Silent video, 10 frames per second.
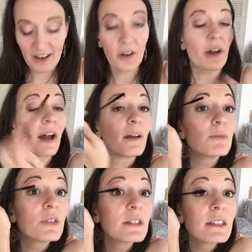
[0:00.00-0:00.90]
Okay,
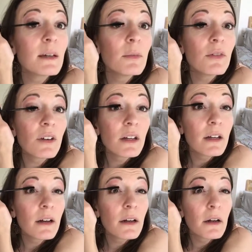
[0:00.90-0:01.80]
do the same over
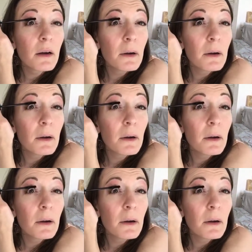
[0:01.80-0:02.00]
here.